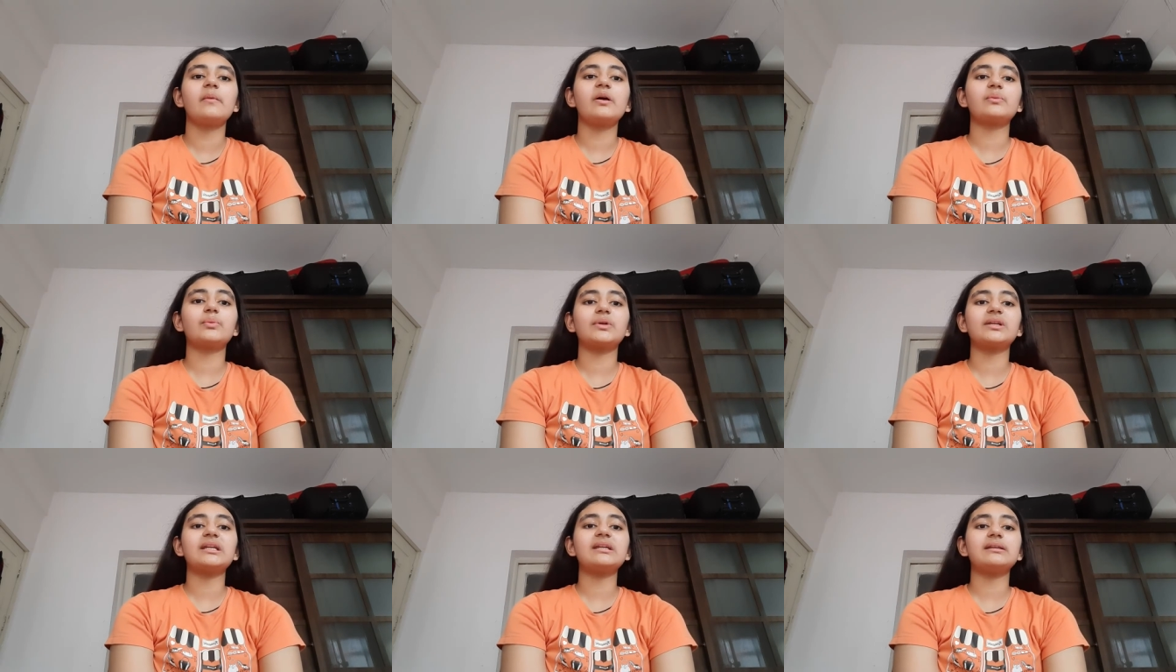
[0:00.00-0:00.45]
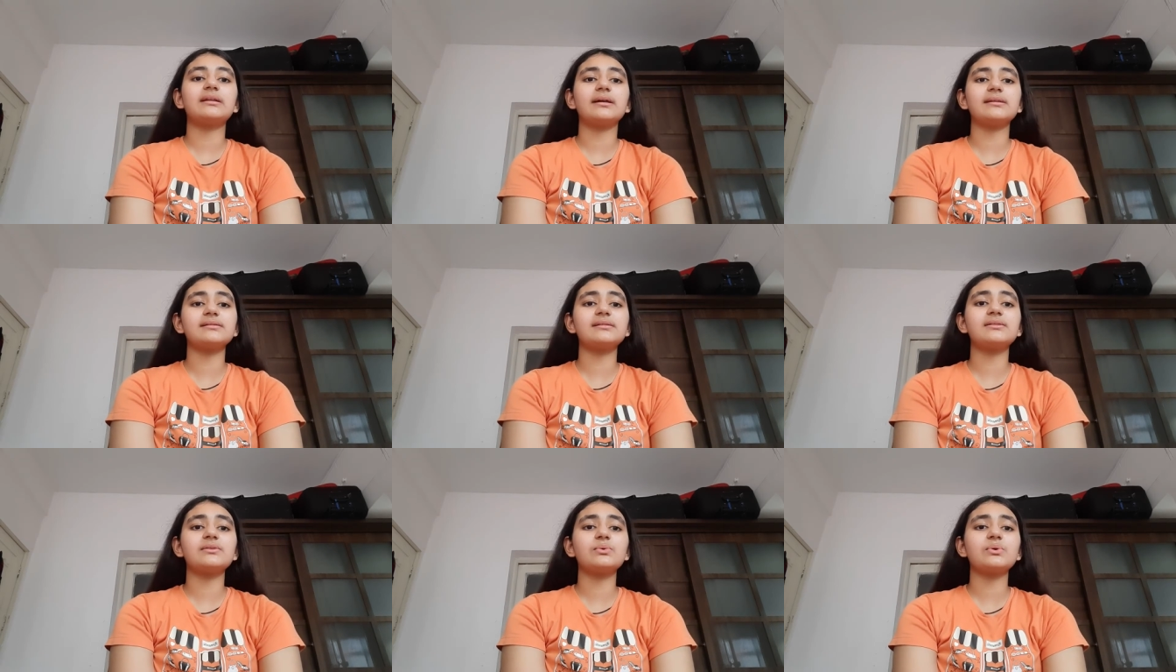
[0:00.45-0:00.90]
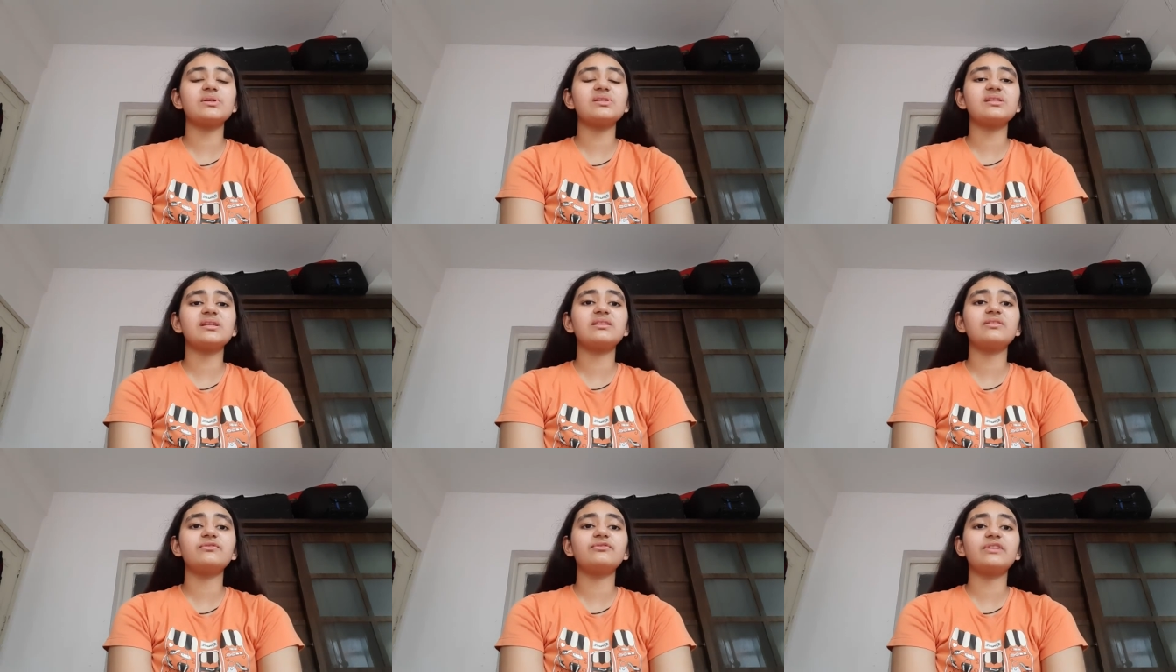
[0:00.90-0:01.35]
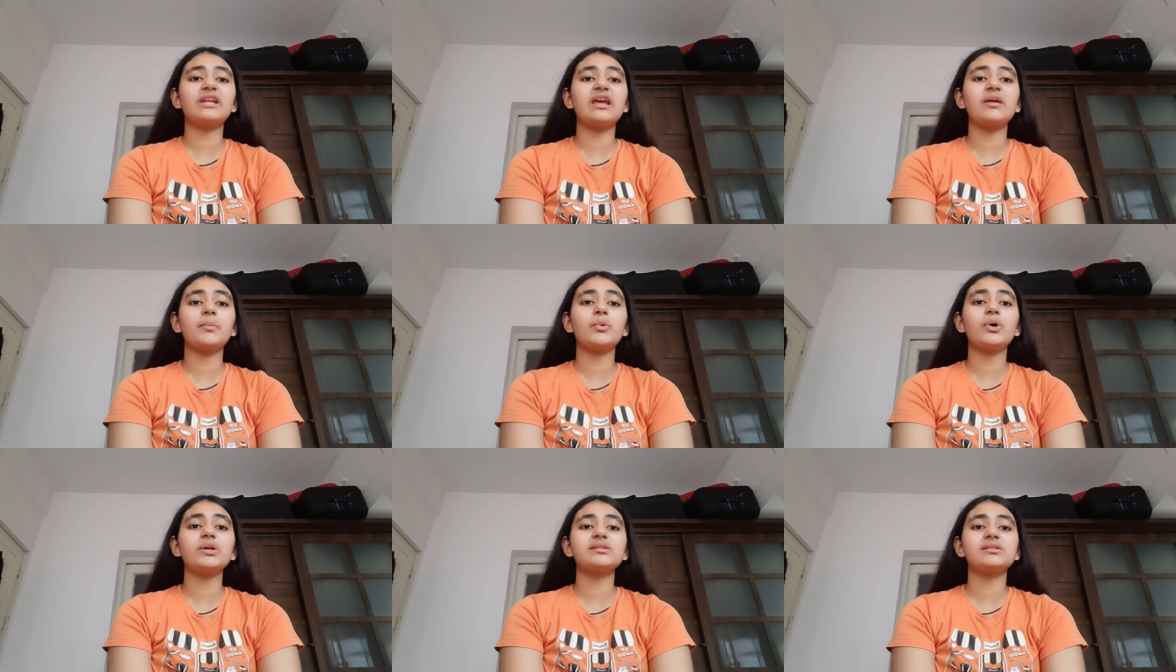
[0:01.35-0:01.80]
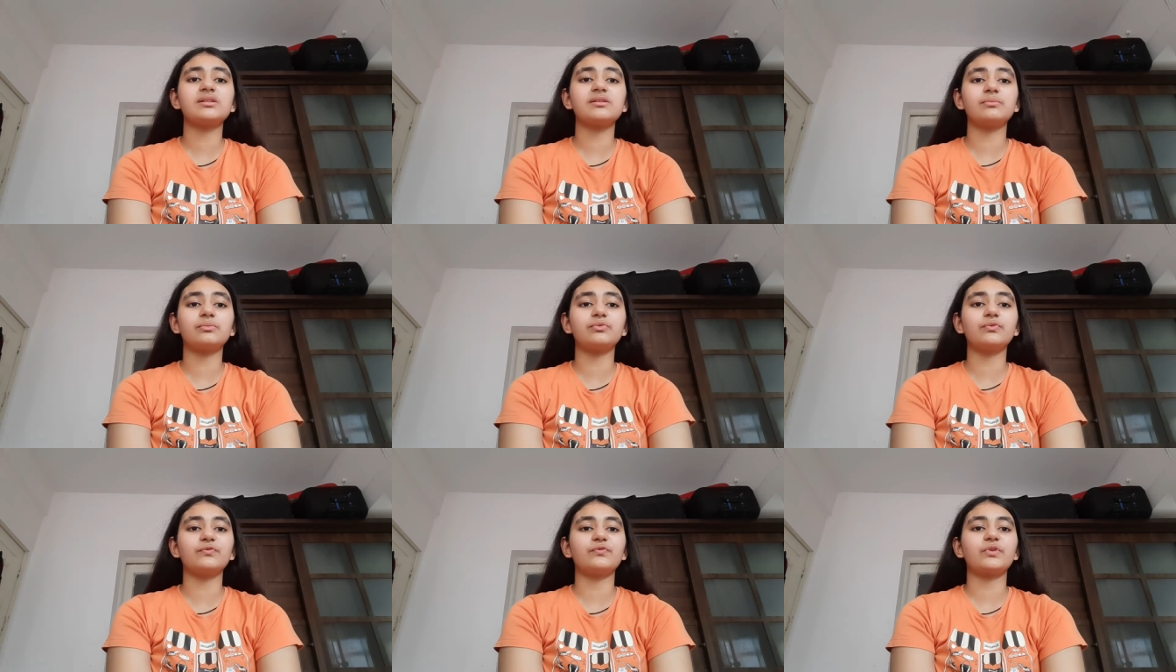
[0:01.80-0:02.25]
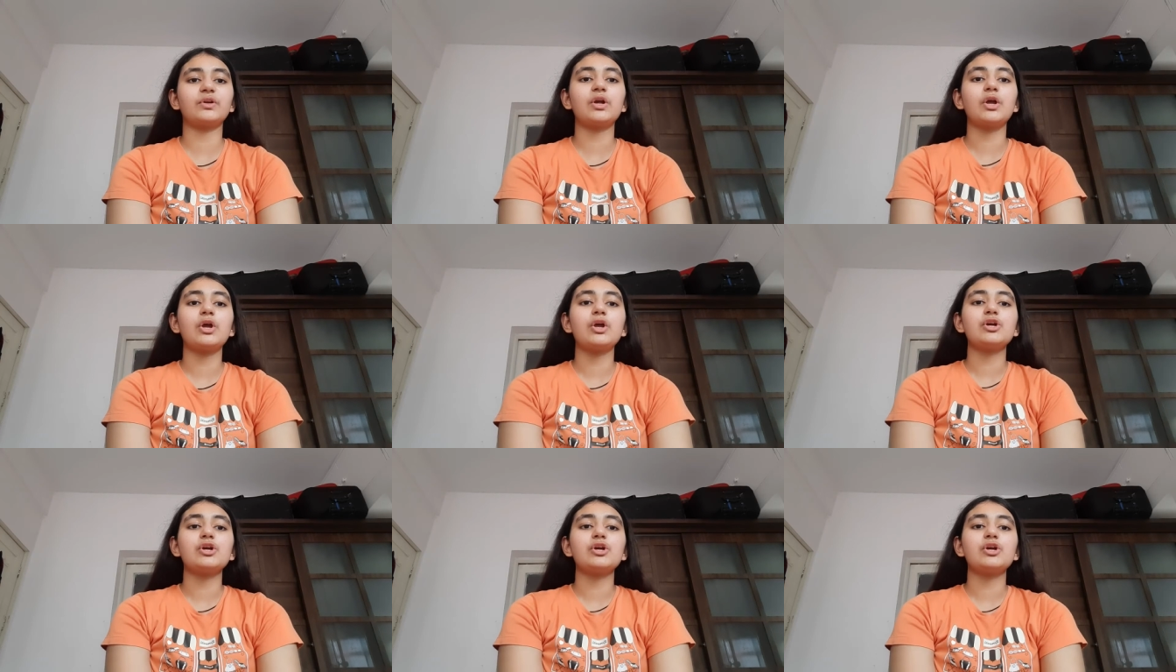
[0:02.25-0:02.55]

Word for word: But what he doesn't know is that the flame was removed.